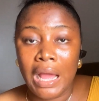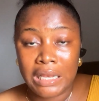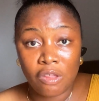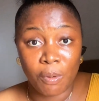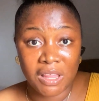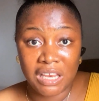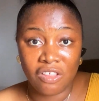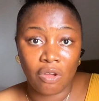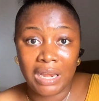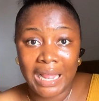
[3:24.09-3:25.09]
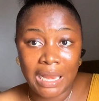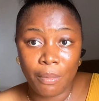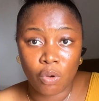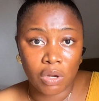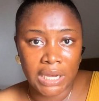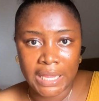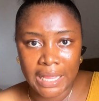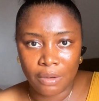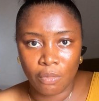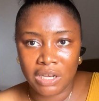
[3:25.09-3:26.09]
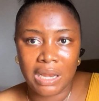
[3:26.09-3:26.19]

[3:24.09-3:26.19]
this person is online, let me quickly get the money,